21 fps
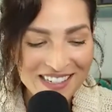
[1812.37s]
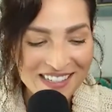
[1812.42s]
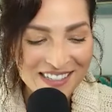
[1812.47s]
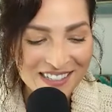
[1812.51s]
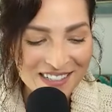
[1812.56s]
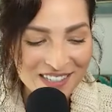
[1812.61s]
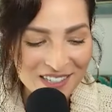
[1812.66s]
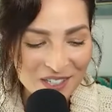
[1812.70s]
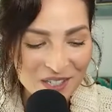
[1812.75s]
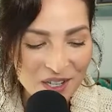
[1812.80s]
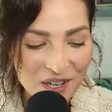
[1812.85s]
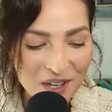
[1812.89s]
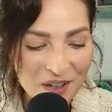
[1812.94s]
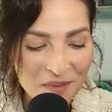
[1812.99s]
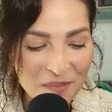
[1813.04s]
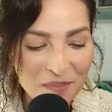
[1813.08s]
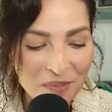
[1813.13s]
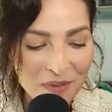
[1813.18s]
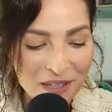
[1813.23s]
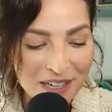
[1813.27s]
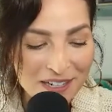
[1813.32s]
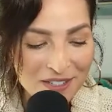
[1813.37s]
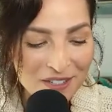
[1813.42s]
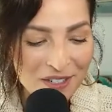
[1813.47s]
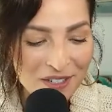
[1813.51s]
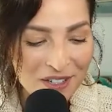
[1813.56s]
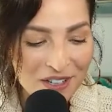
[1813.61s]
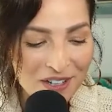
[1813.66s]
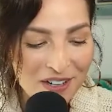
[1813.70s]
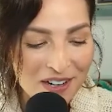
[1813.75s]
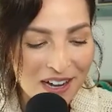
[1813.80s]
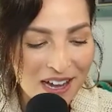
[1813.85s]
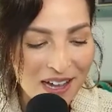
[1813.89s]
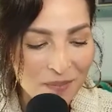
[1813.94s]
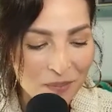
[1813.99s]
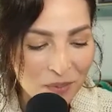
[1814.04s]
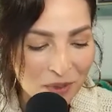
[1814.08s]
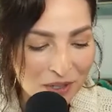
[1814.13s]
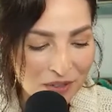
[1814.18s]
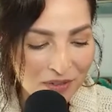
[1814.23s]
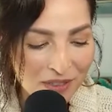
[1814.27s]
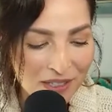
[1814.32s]
it's such a pleasure and
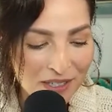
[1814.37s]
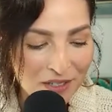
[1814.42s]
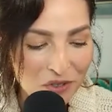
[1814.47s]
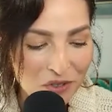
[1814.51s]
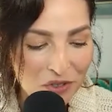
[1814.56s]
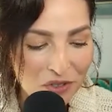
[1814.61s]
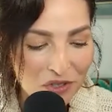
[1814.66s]
privilege